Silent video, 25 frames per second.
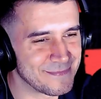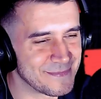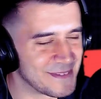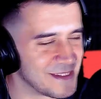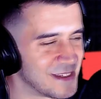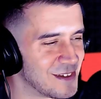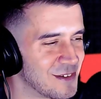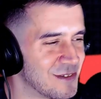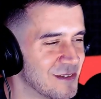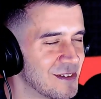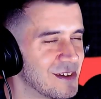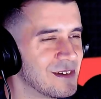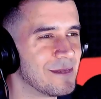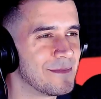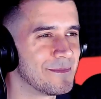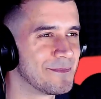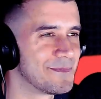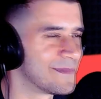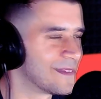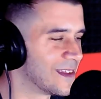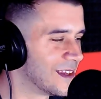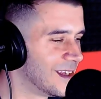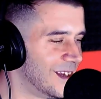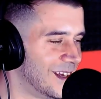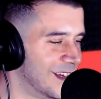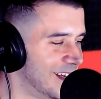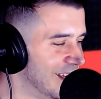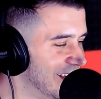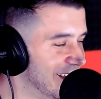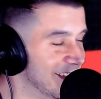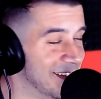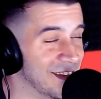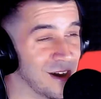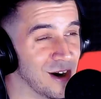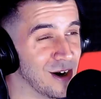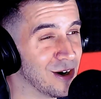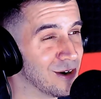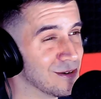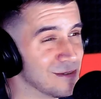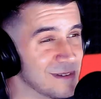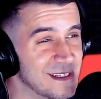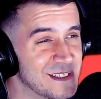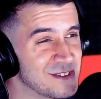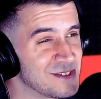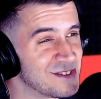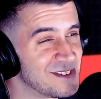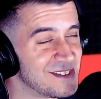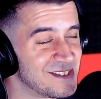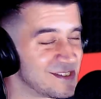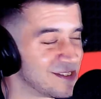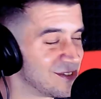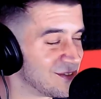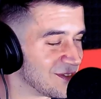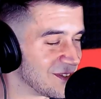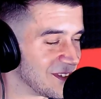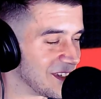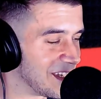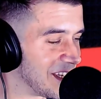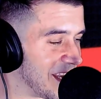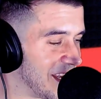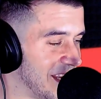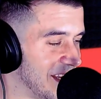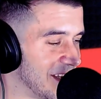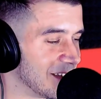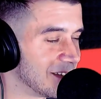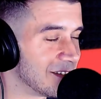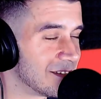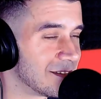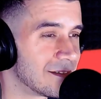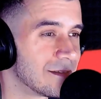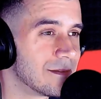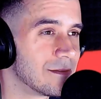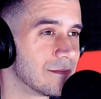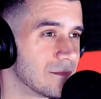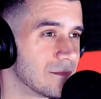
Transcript: he's not you, ass. You know, do, do you know no, what, Shaun? He he's, he's,